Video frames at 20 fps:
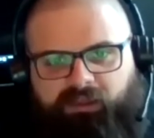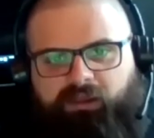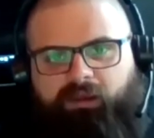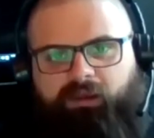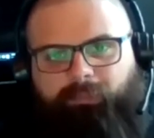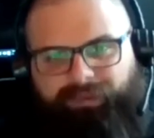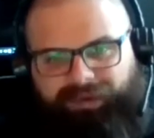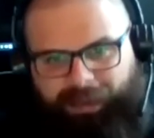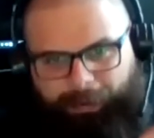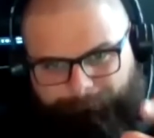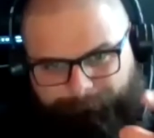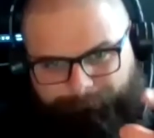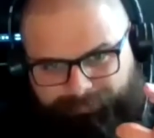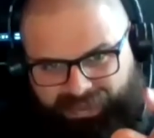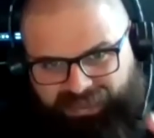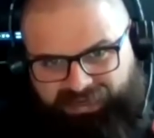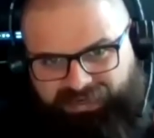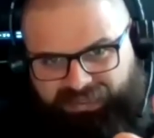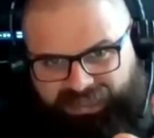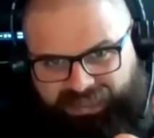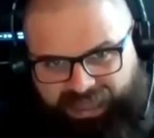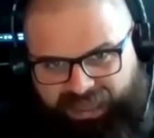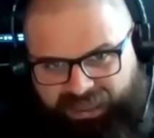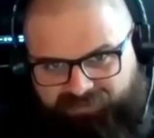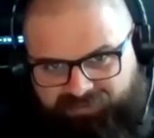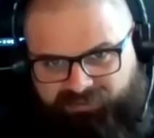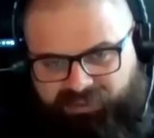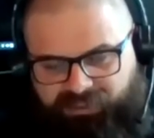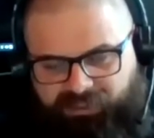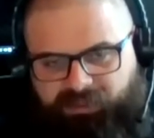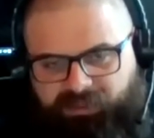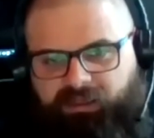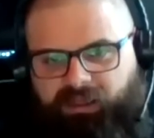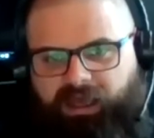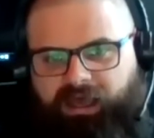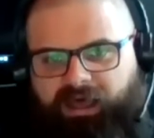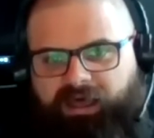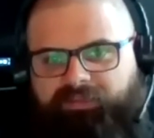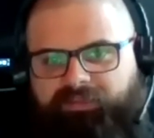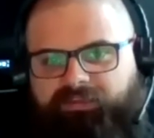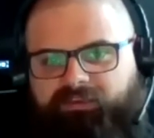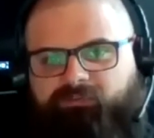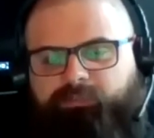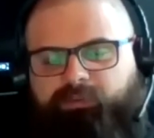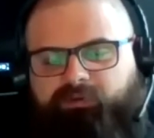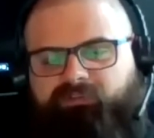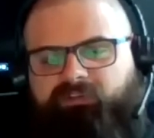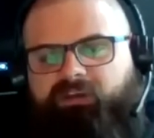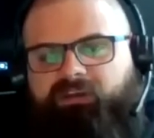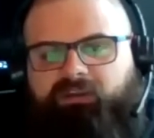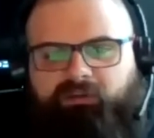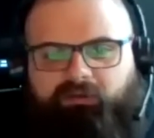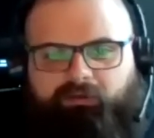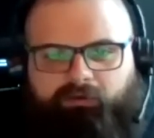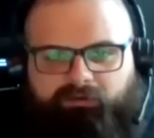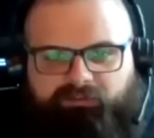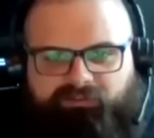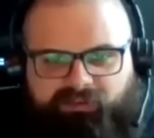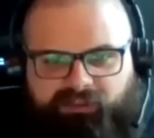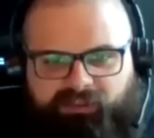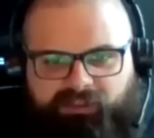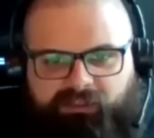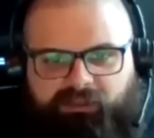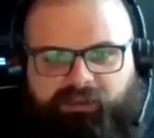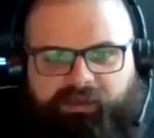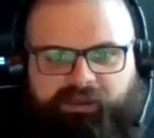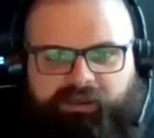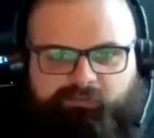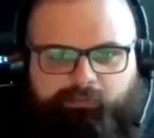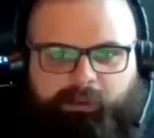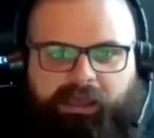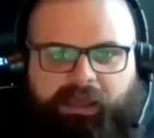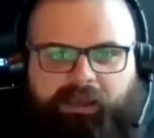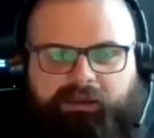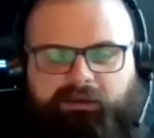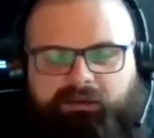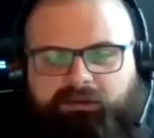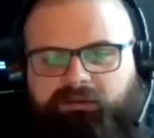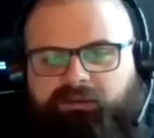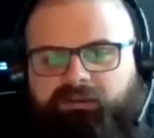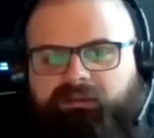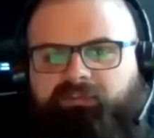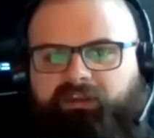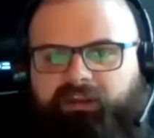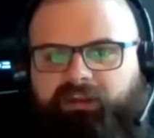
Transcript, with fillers: But I'm betting heavy on this particular D class pocket of Cleveland.